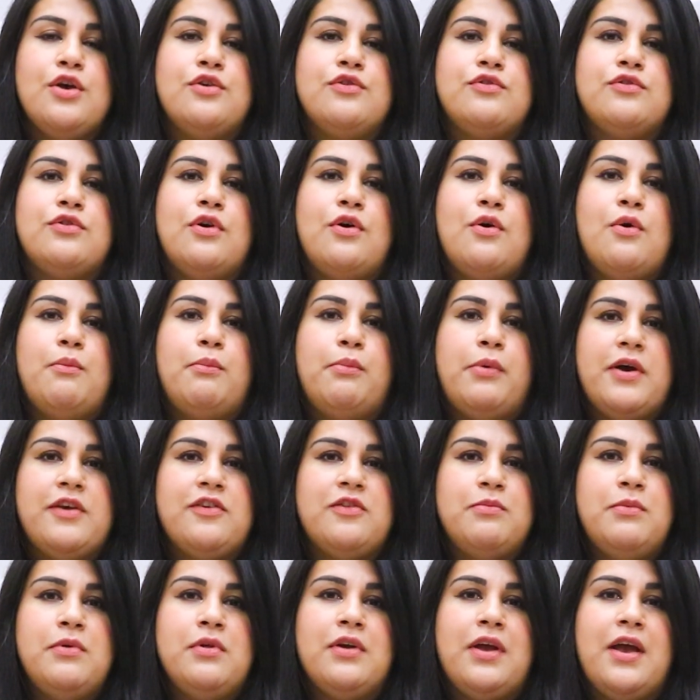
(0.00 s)
So
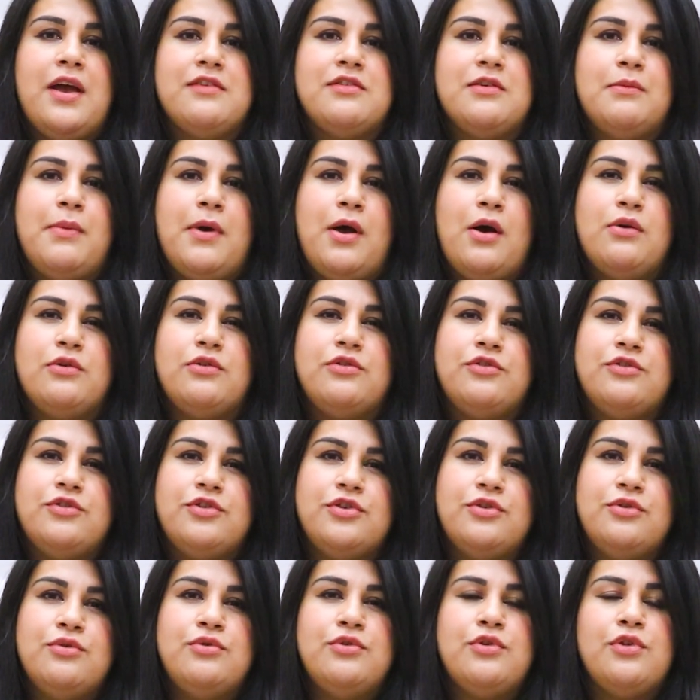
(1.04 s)
breast milk has about
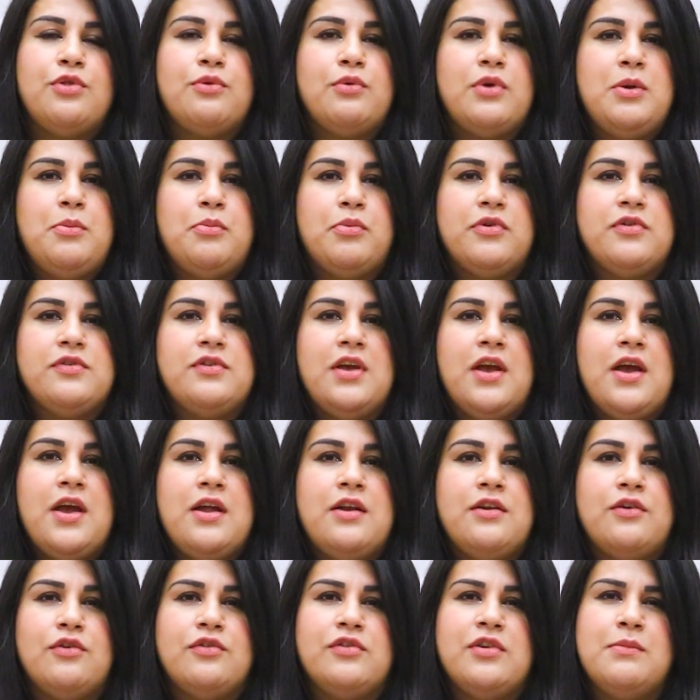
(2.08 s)
2 to
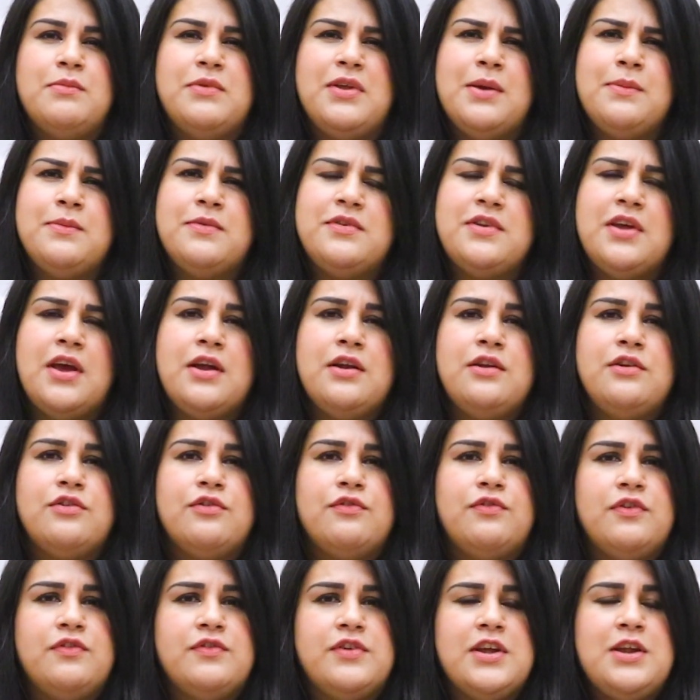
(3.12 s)
3% or sometimes 10 to
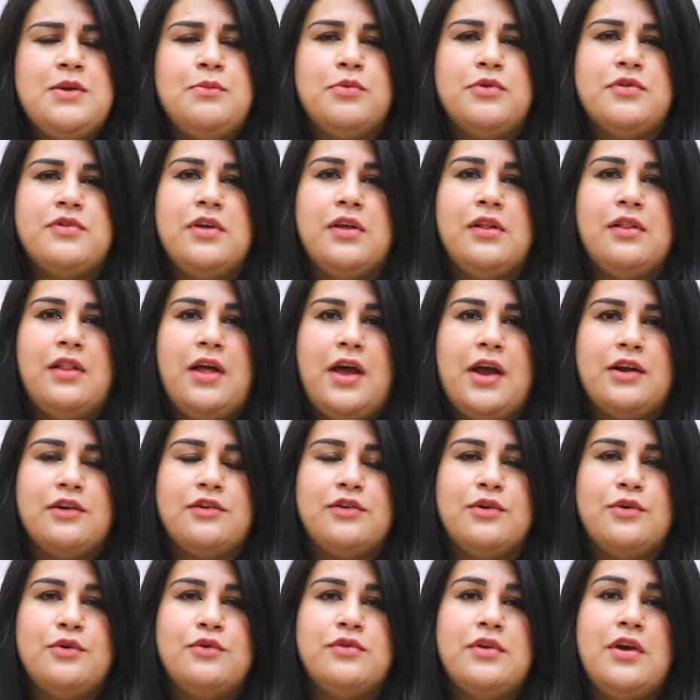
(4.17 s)
15%
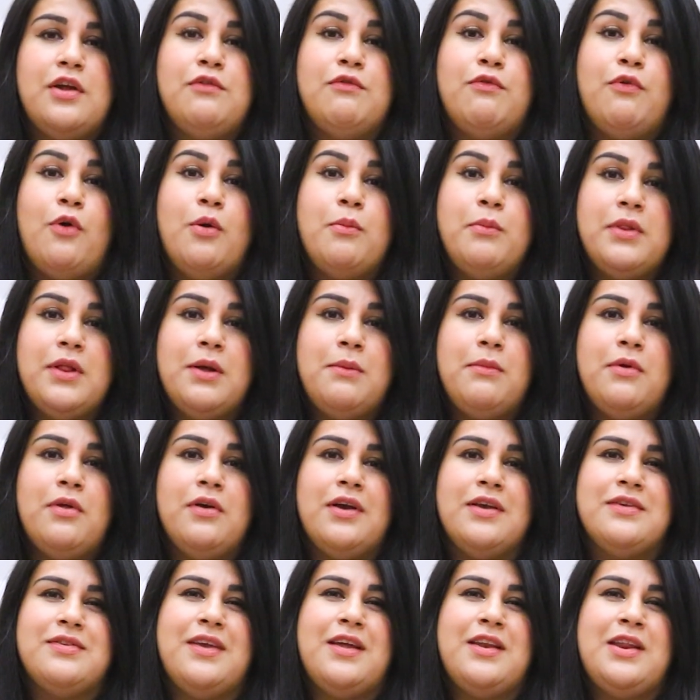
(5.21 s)
lactose, and formula
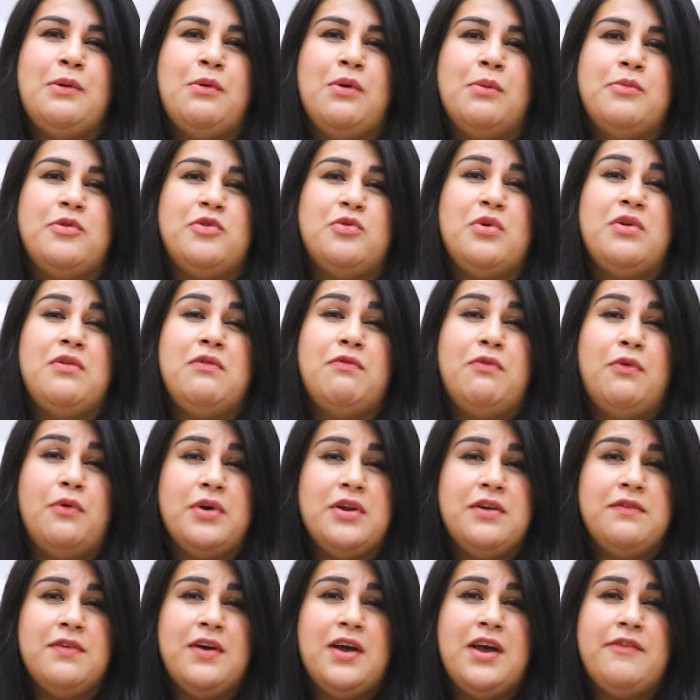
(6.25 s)
milk is anywhere between
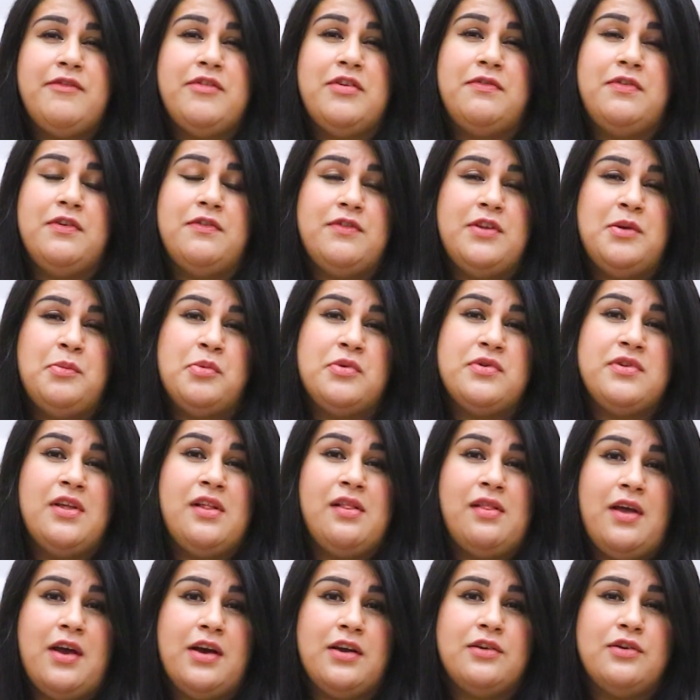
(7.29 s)
45 to
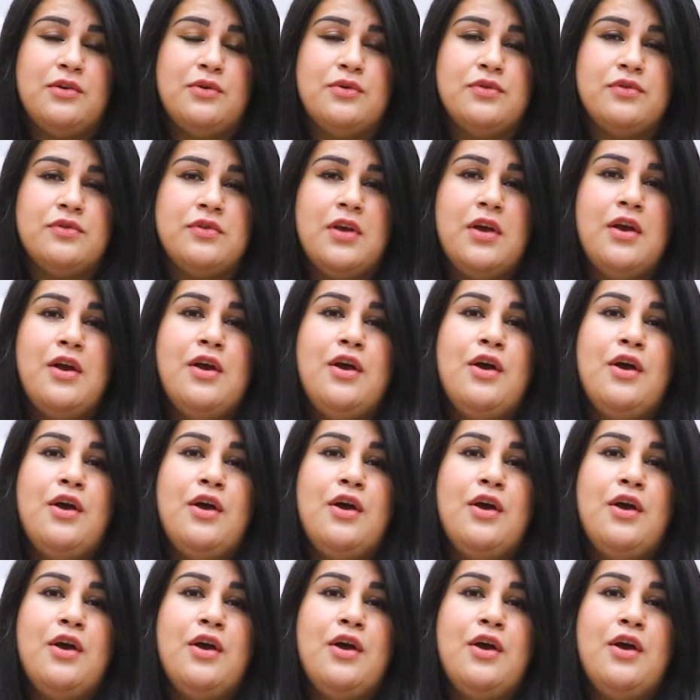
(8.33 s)
50% lactose.